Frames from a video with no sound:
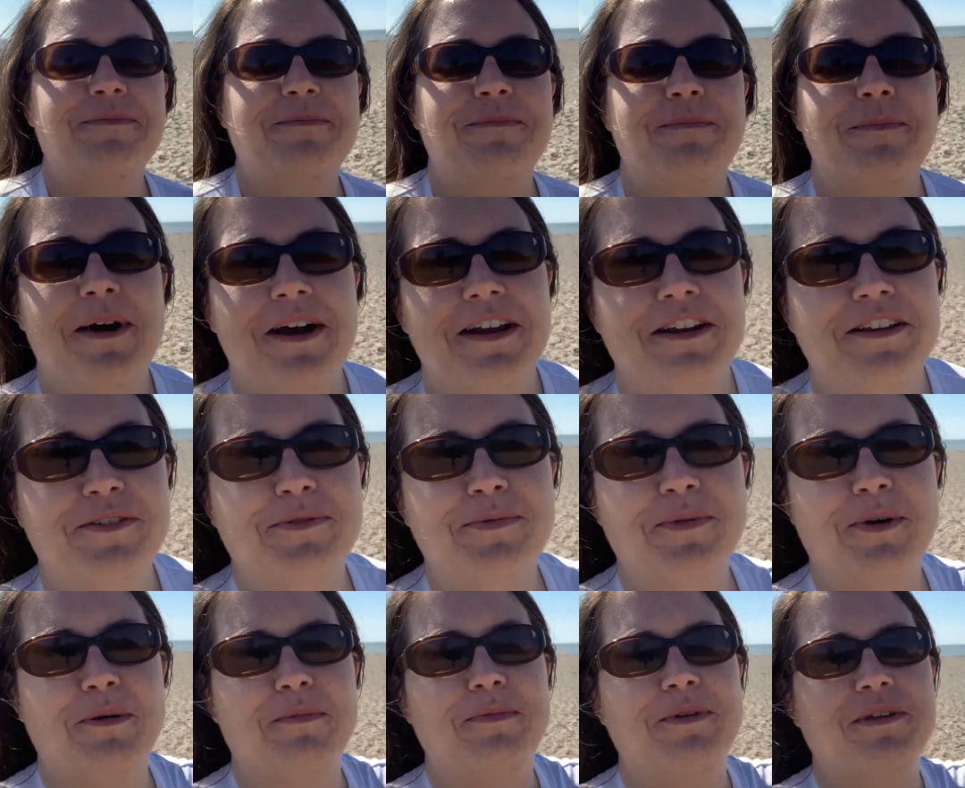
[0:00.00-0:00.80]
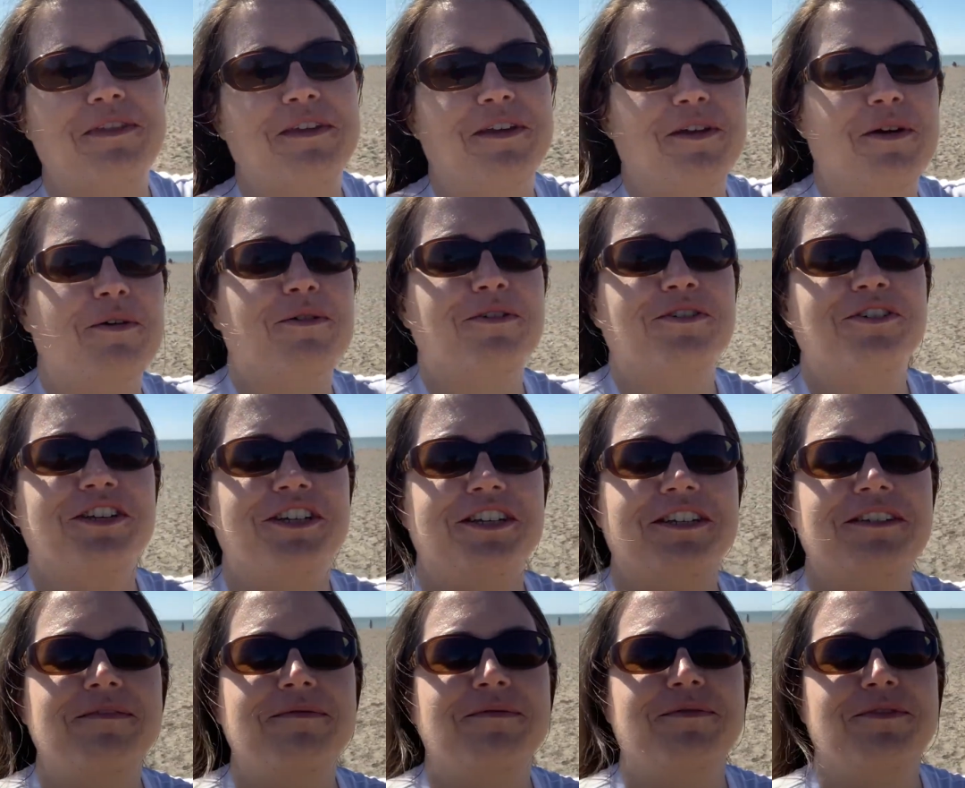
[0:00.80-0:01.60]
Might as well be the
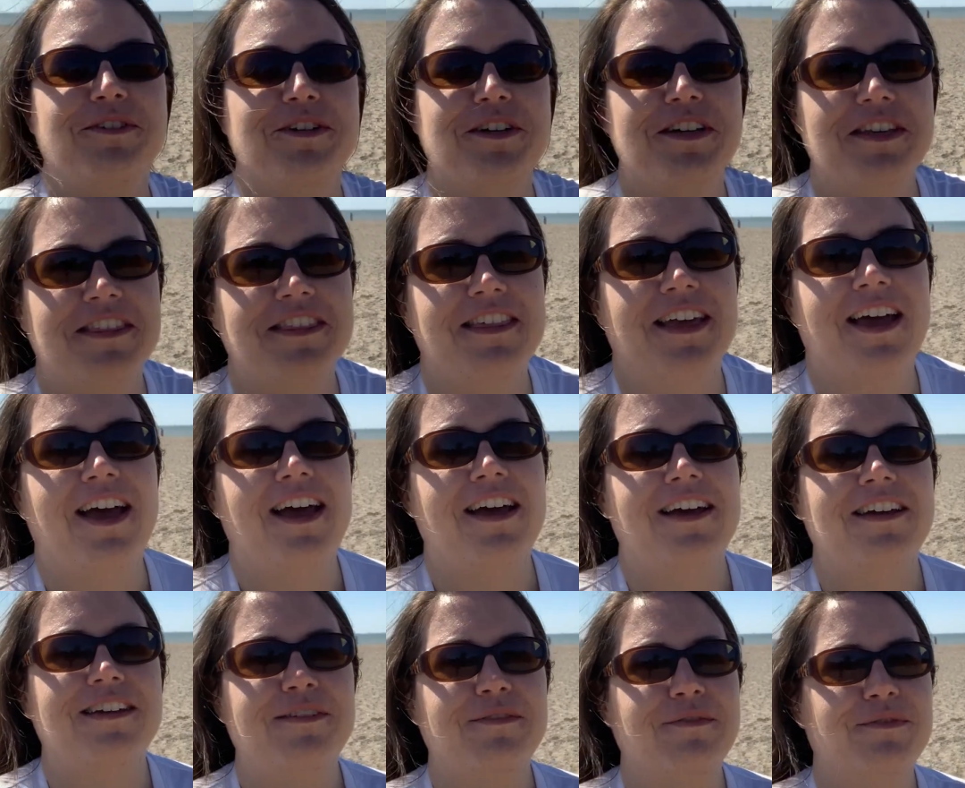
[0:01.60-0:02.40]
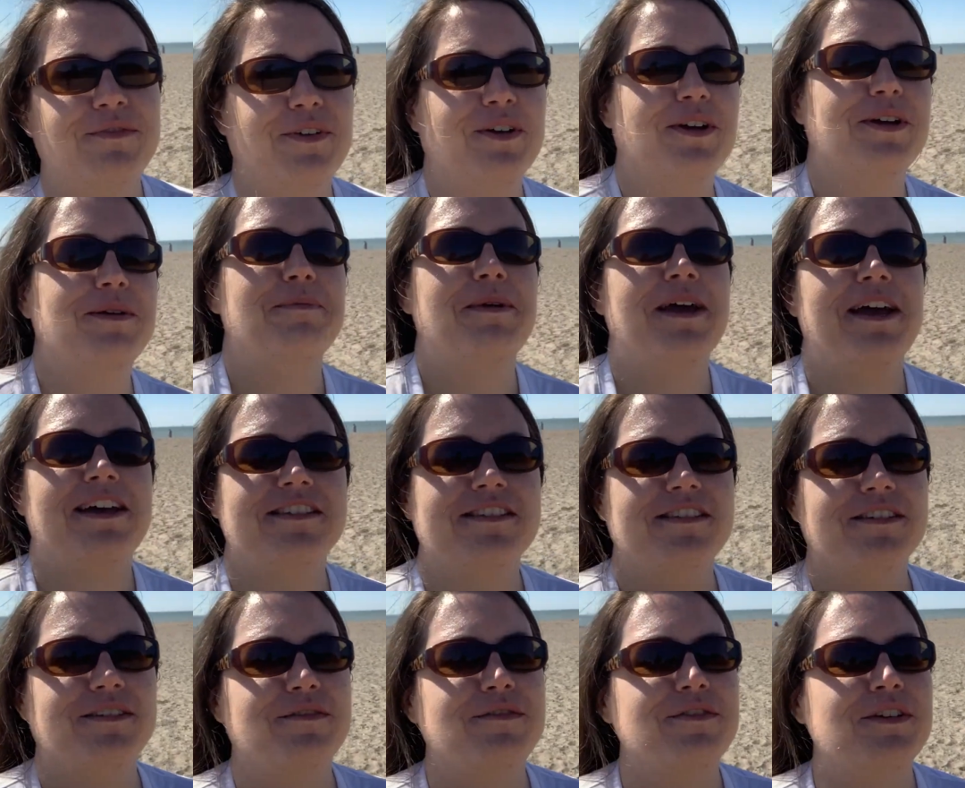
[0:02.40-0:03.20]
ocean. Look at that, very
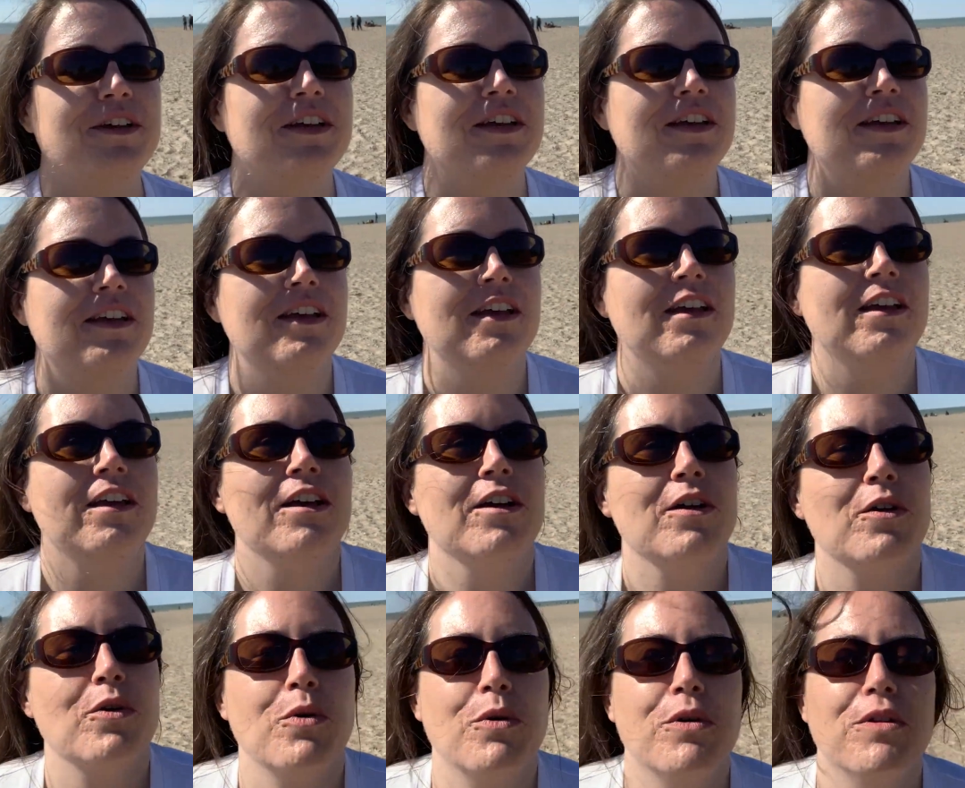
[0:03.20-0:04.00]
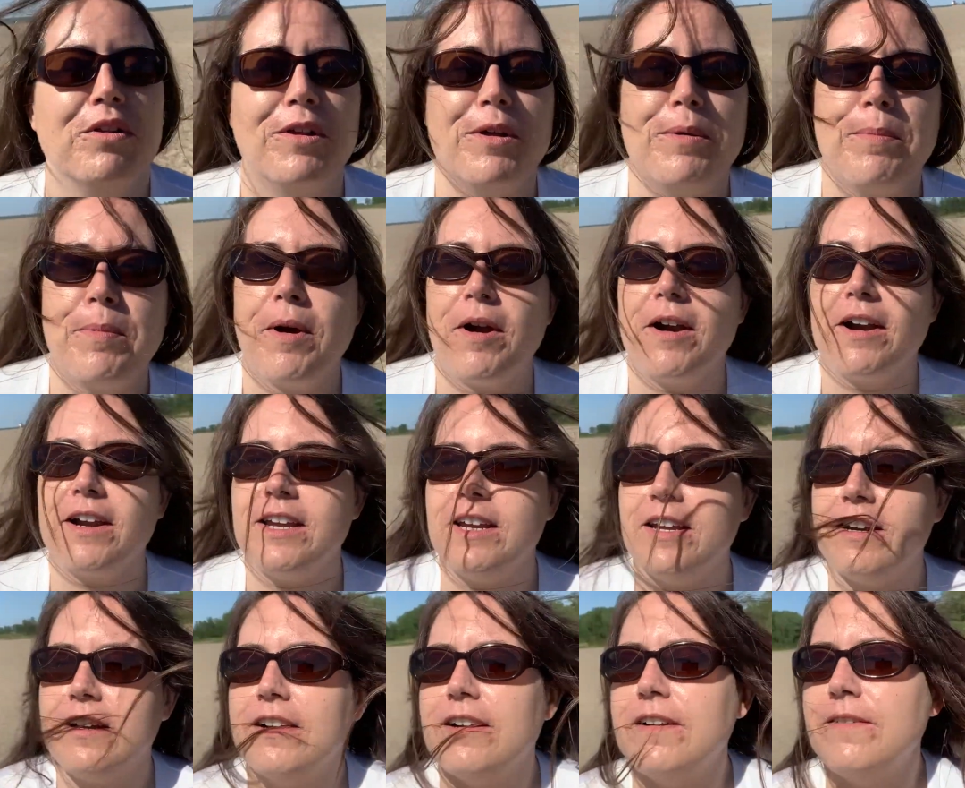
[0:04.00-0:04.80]
massive. Cool little park
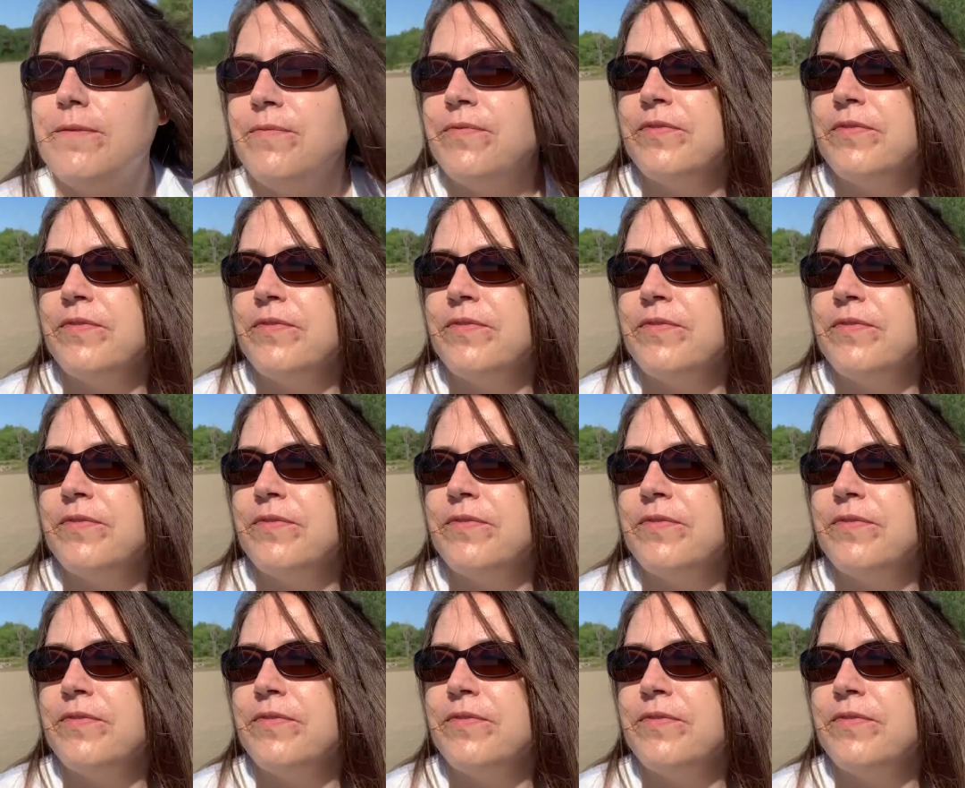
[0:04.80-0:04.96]
here.